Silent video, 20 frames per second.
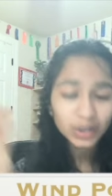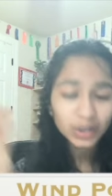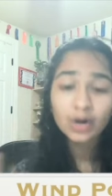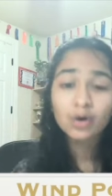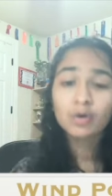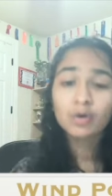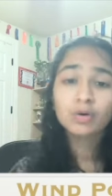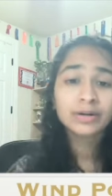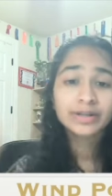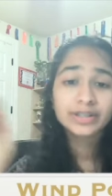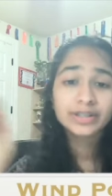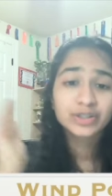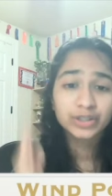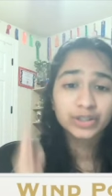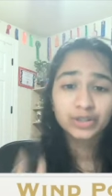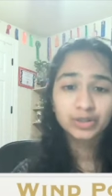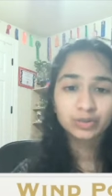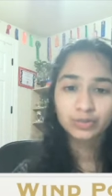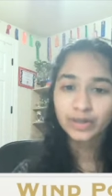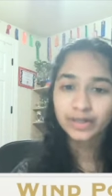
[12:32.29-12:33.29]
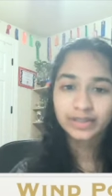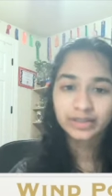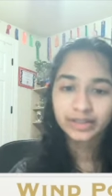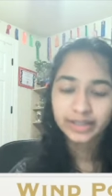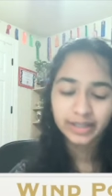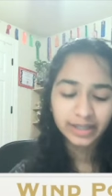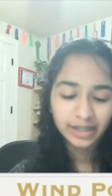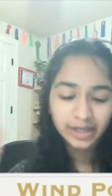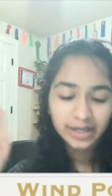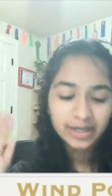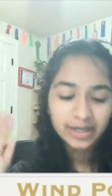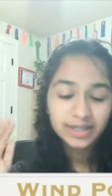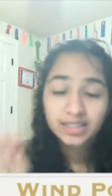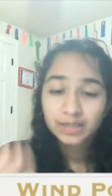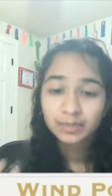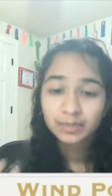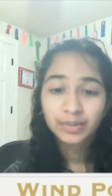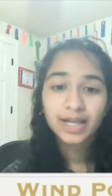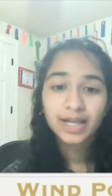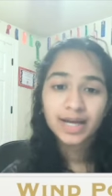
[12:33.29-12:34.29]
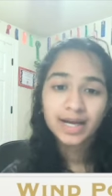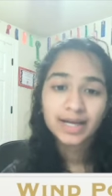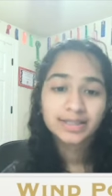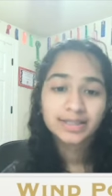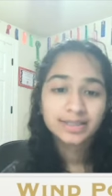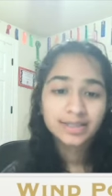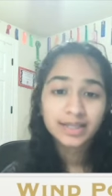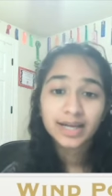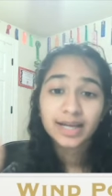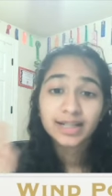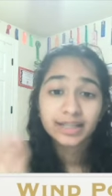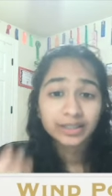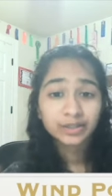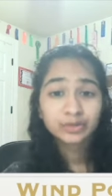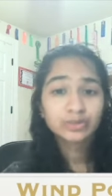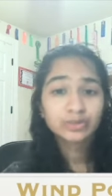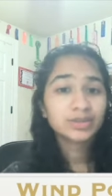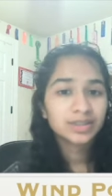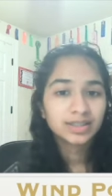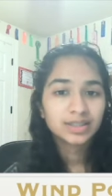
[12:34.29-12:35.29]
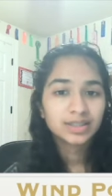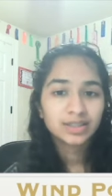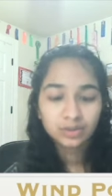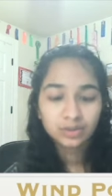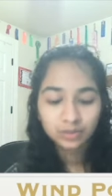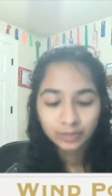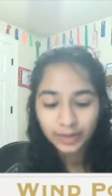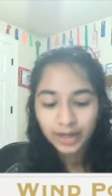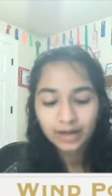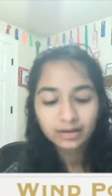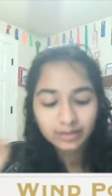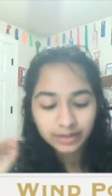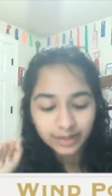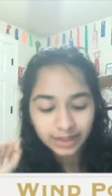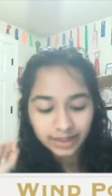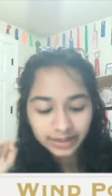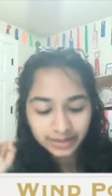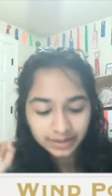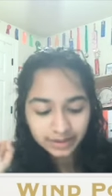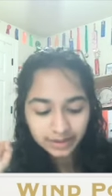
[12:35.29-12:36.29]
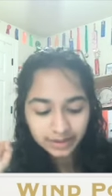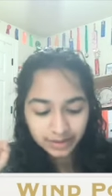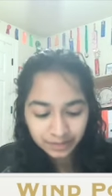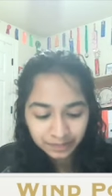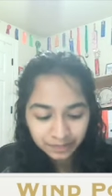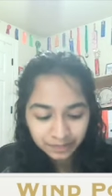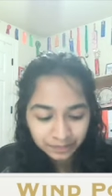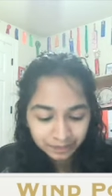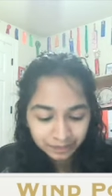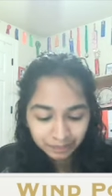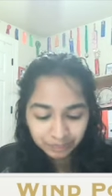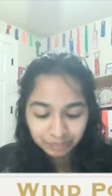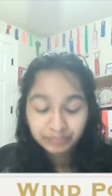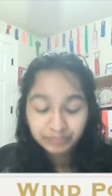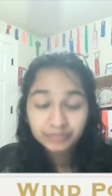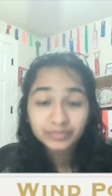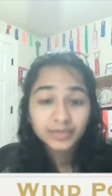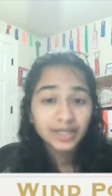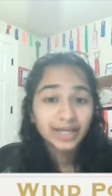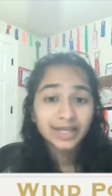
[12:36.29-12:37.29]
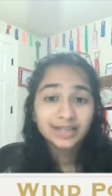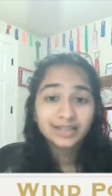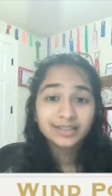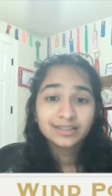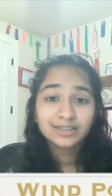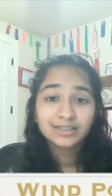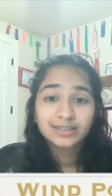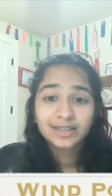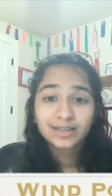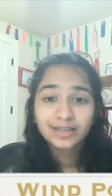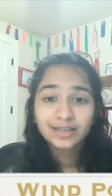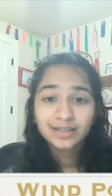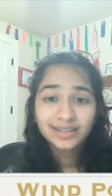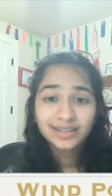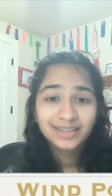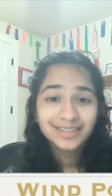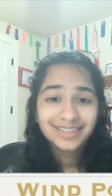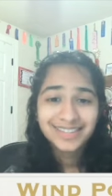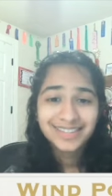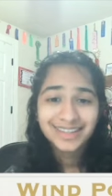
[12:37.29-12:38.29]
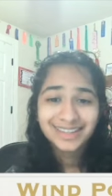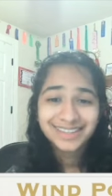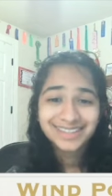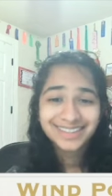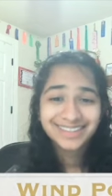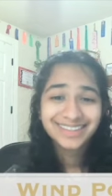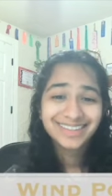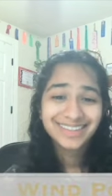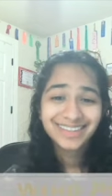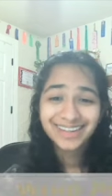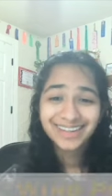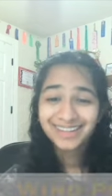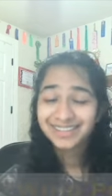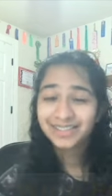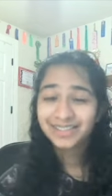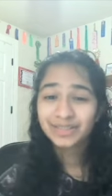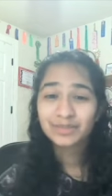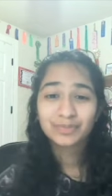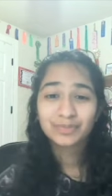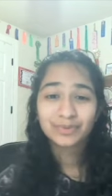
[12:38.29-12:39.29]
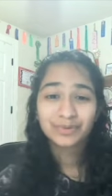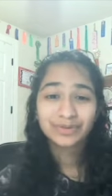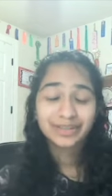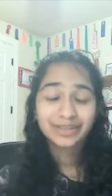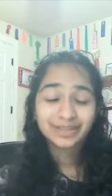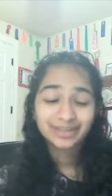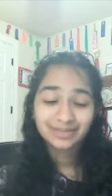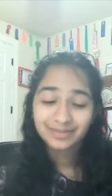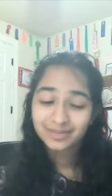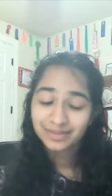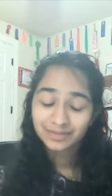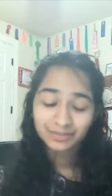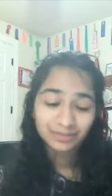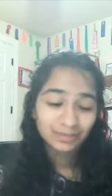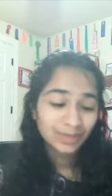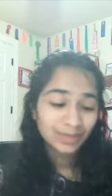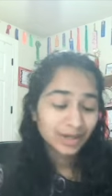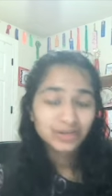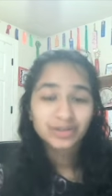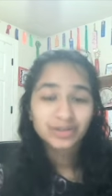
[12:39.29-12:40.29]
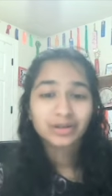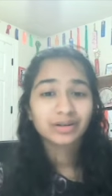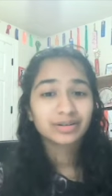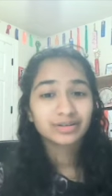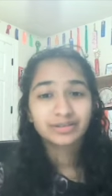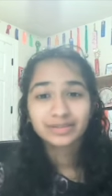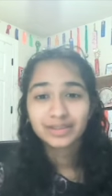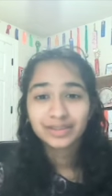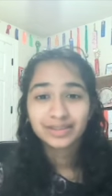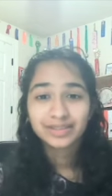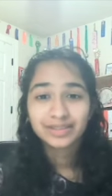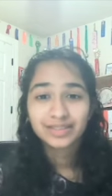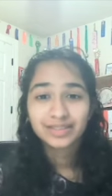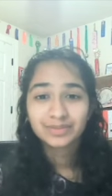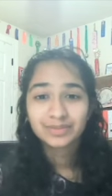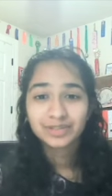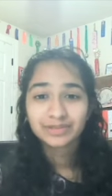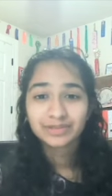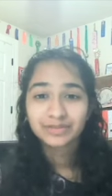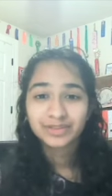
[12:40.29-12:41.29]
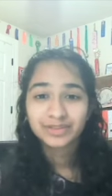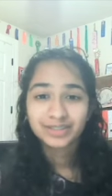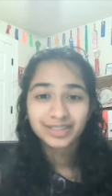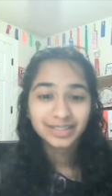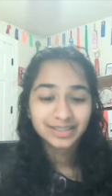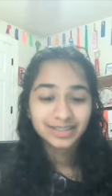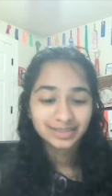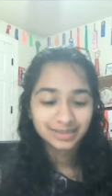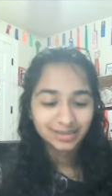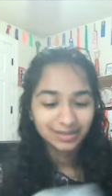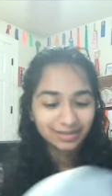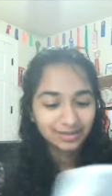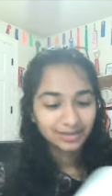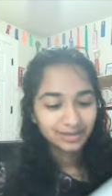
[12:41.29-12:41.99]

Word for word: or it just directly supplies electricity to power lines. And it is actually that simple. It's much harder than it seems at first glance.